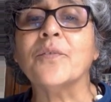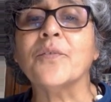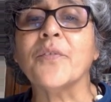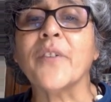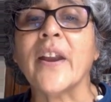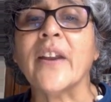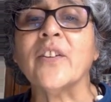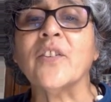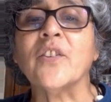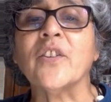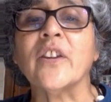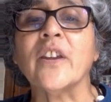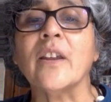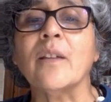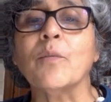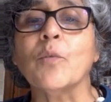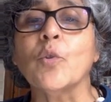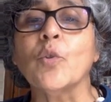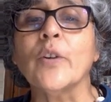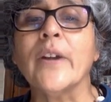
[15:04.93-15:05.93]

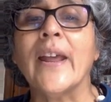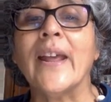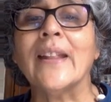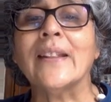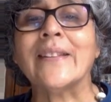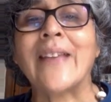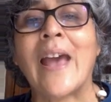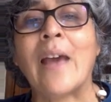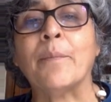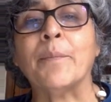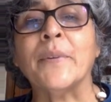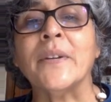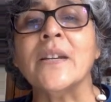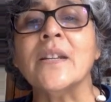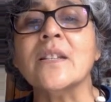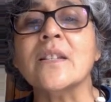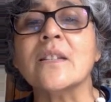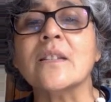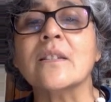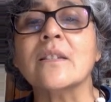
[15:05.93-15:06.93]
friendship, good health,
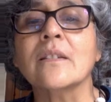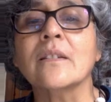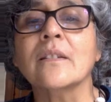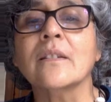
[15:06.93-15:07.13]
happiness.